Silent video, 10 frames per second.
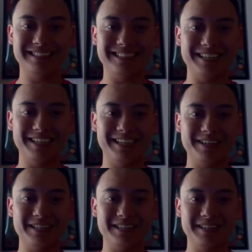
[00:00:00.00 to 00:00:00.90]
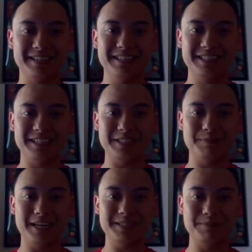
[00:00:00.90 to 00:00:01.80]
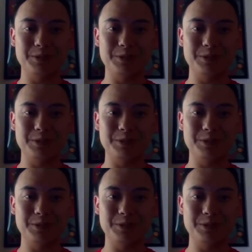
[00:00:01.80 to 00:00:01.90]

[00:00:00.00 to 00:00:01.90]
kind of here to share some awesome